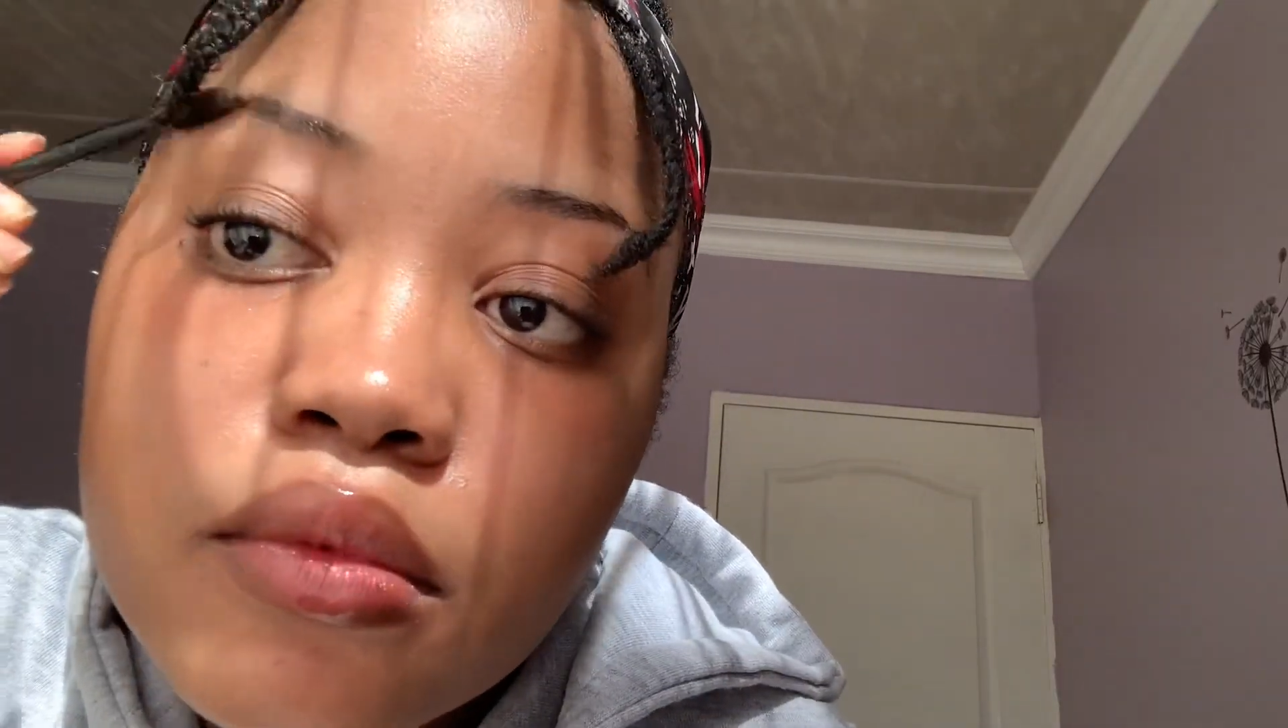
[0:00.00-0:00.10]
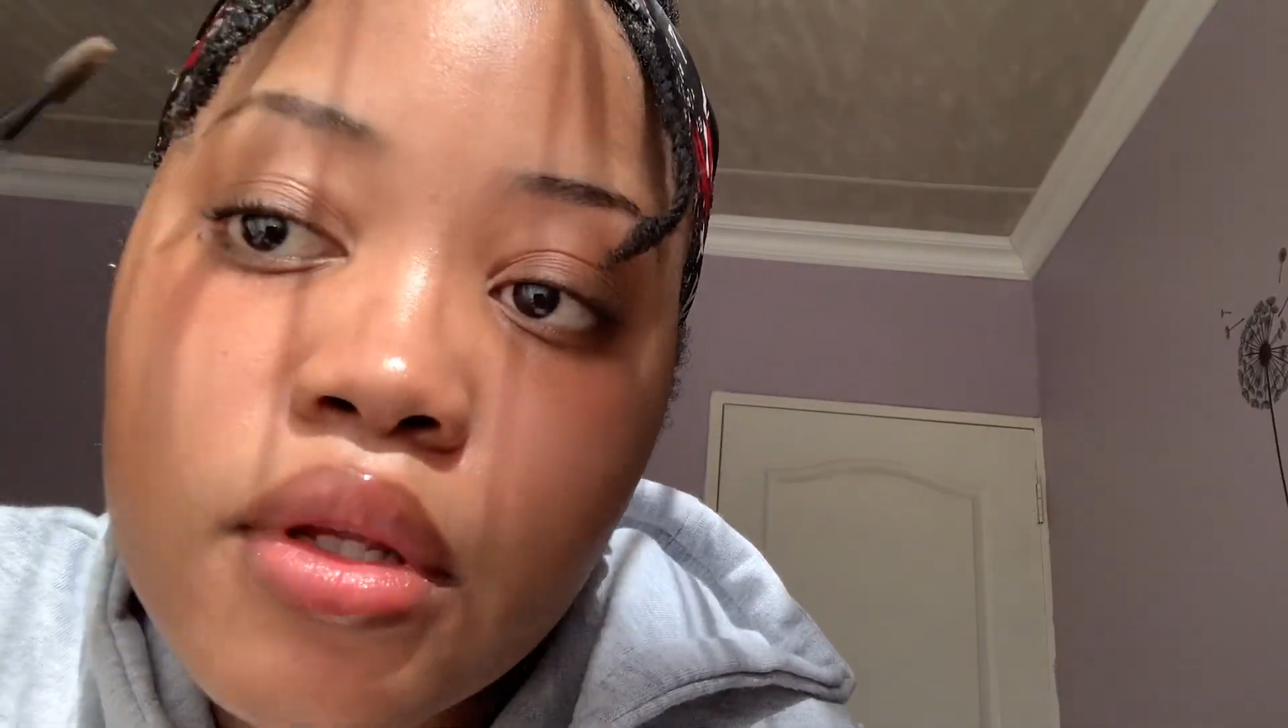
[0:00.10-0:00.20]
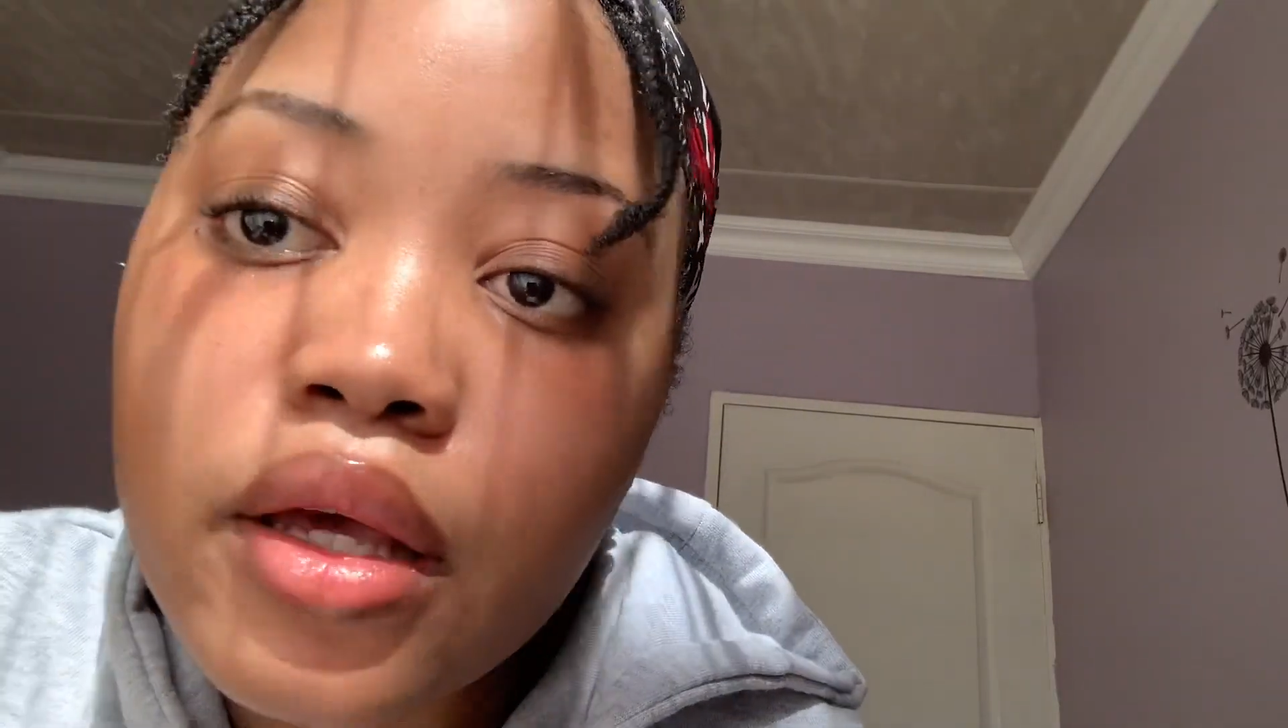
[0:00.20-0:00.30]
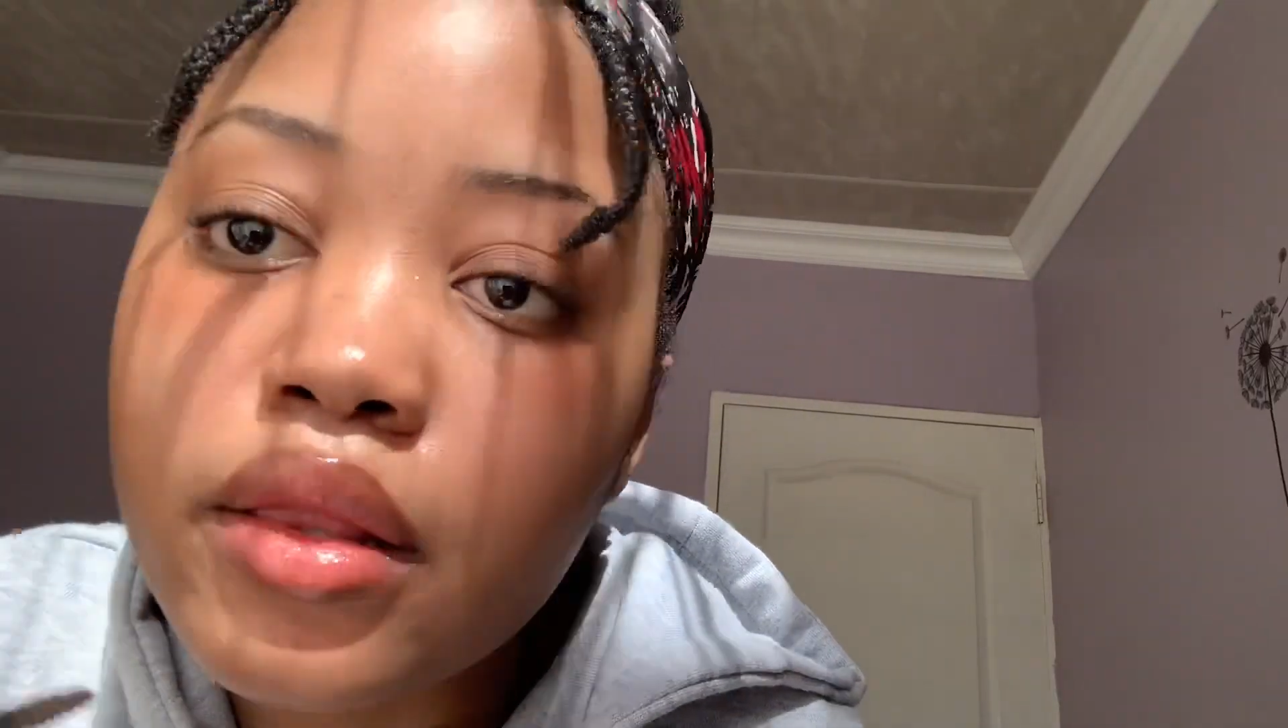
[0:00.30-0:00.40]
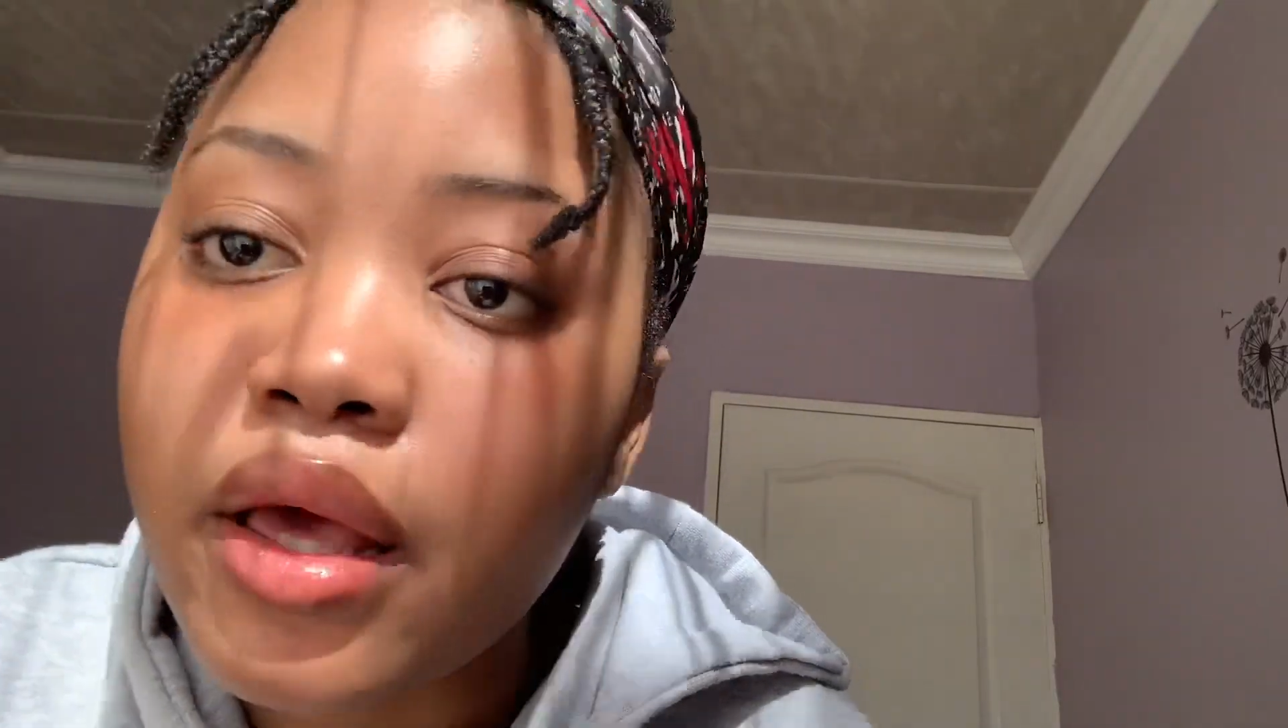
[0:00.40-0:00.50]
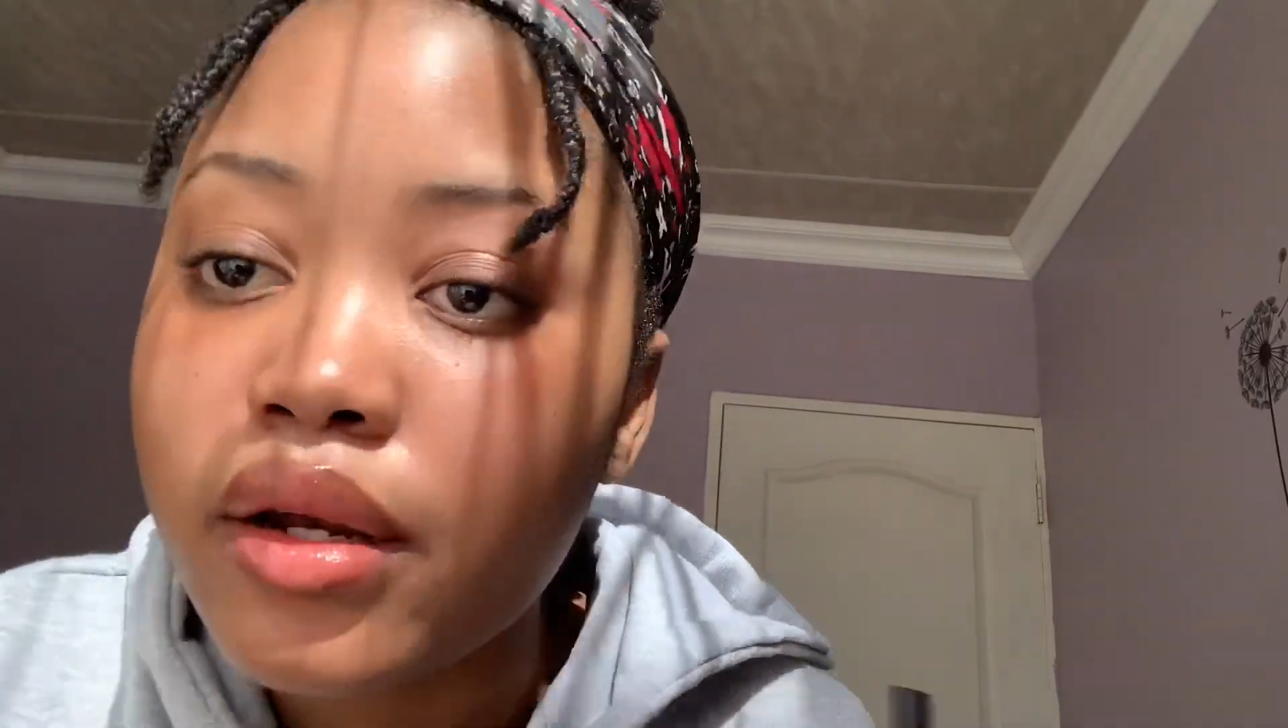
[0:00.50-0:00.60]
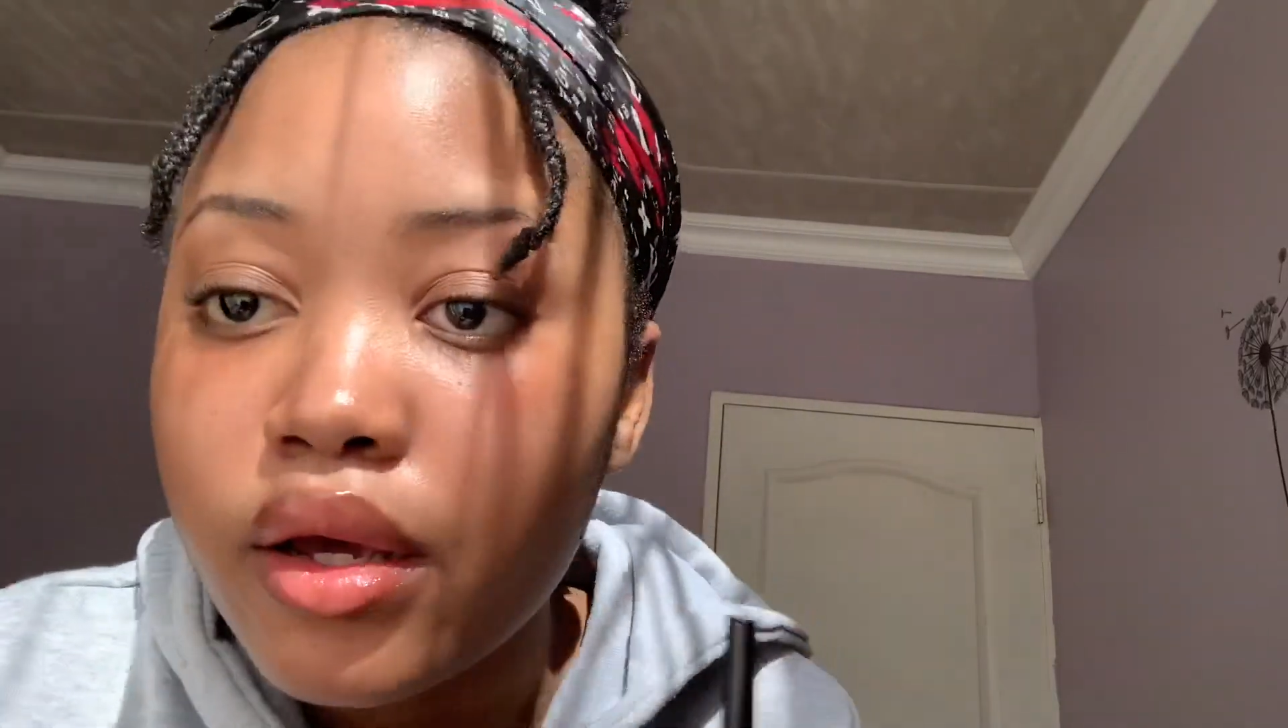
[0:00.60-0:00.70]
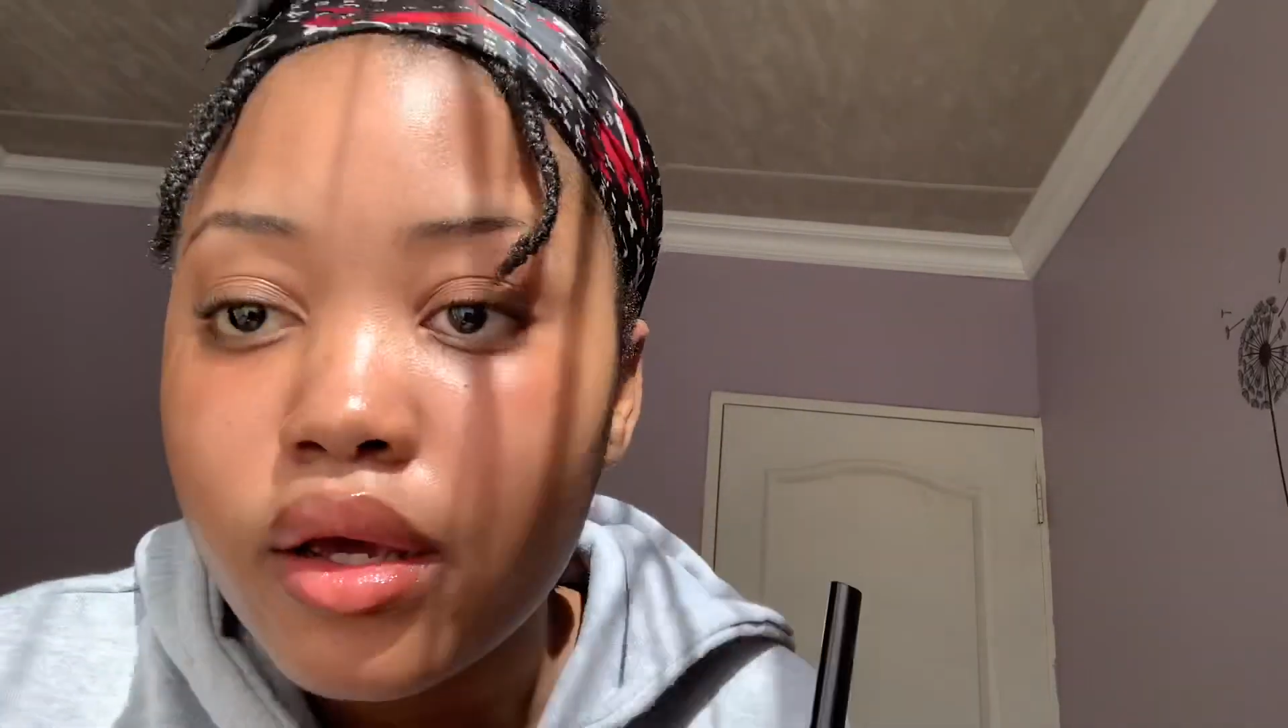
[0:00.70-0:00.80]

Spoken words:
like that.